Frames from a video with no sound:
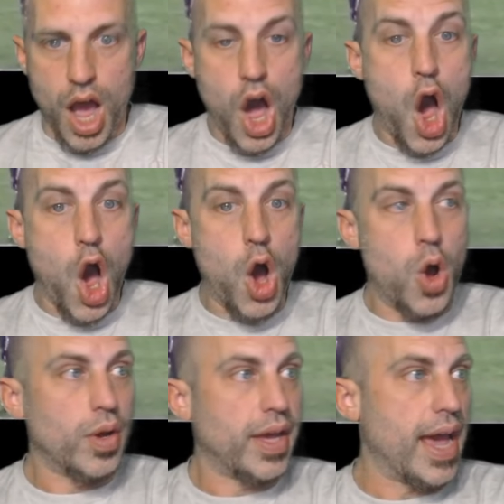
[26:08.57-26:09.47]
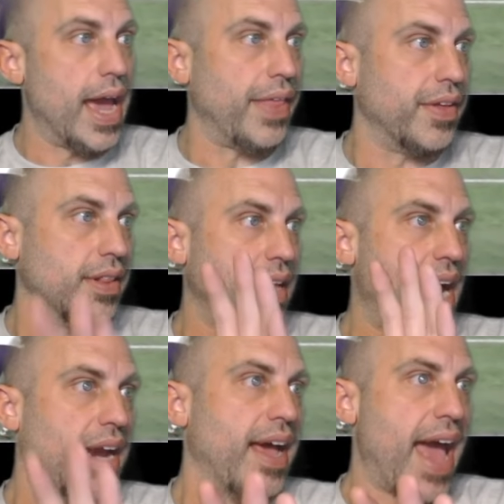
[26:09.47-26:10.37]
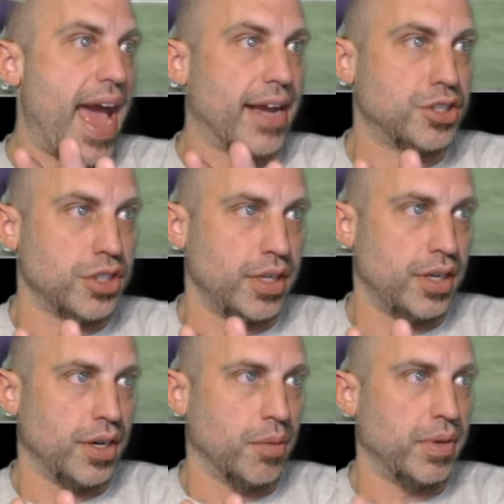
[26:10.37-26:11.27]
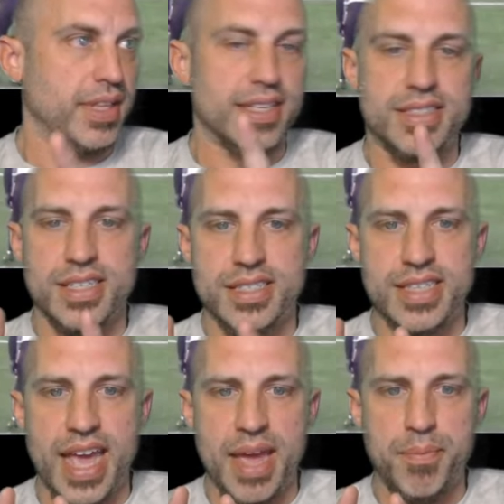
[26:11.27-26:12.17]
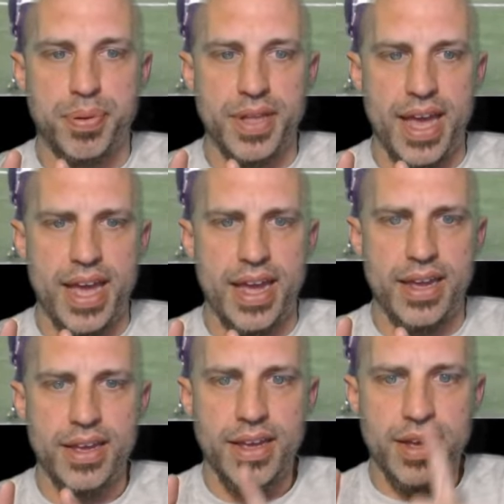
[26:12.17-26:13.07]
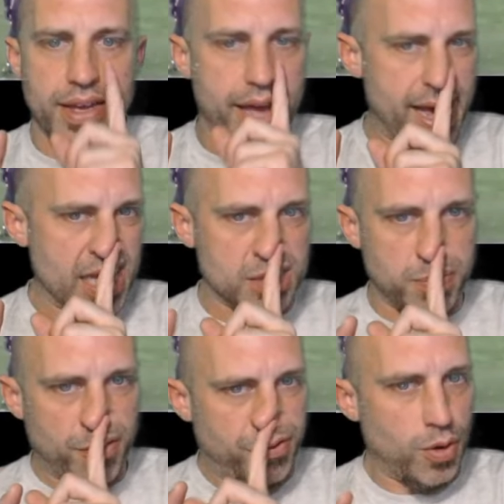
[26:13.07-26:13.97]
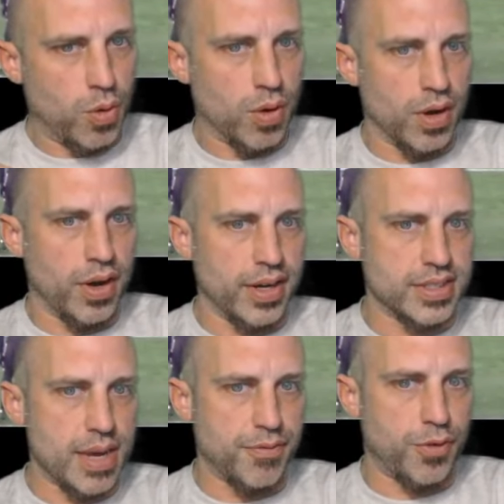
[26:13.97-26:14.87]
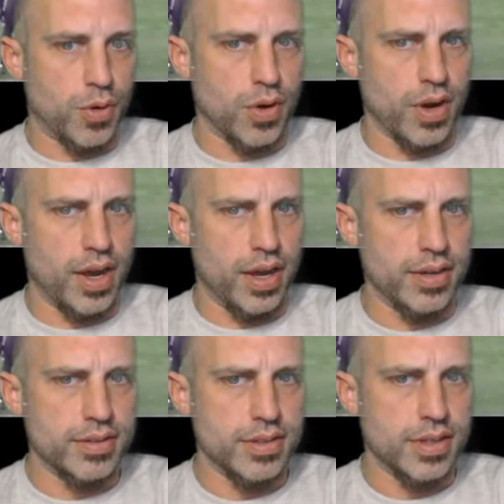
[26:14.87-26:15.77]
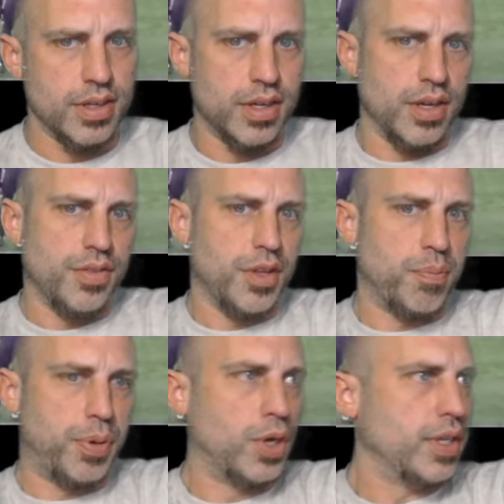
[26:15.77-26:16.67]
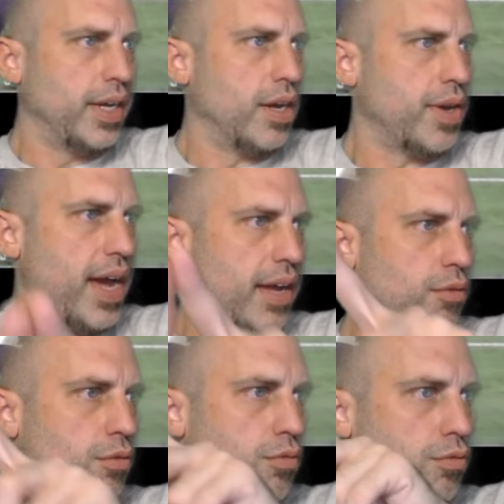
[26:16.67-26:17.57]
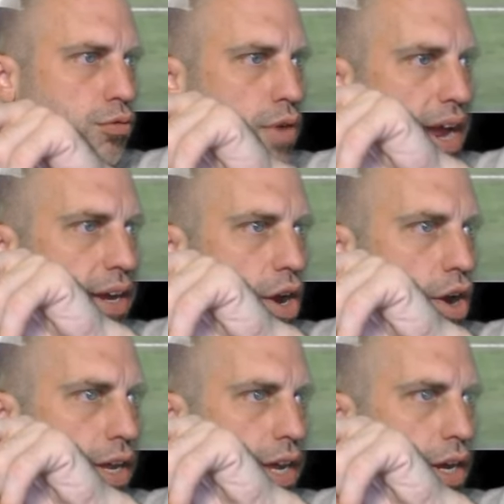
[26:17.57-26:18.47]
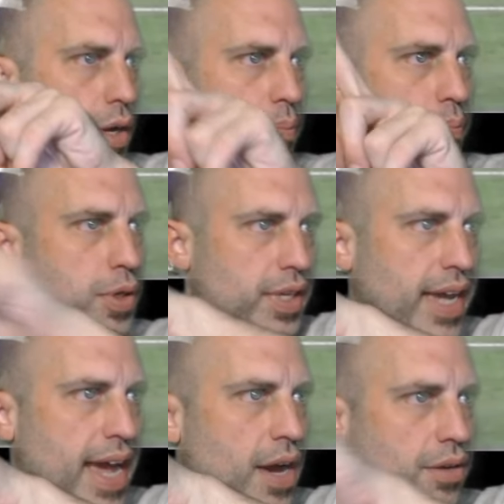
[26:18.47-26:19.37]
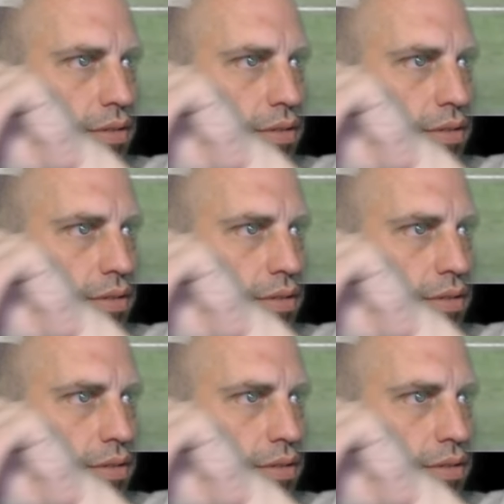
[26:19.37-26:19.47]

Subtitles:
Okay, a lot of action here, but it's the same play as before, except for they're pulling. Okay, right guard here, pulling out.